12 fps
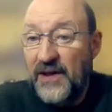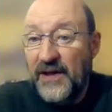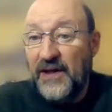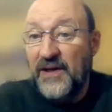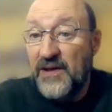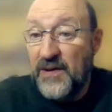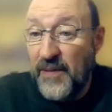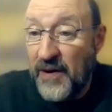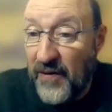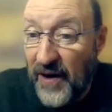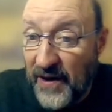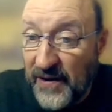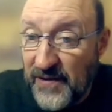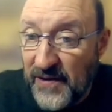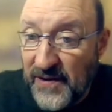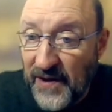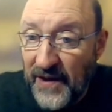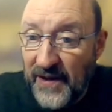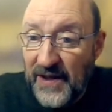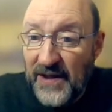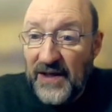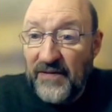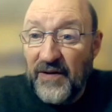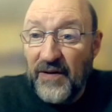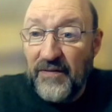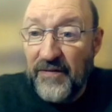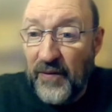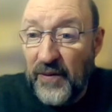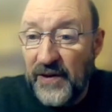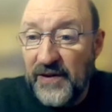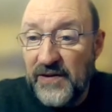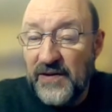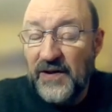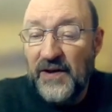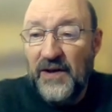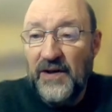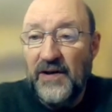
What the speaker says: in a democratic society give their voice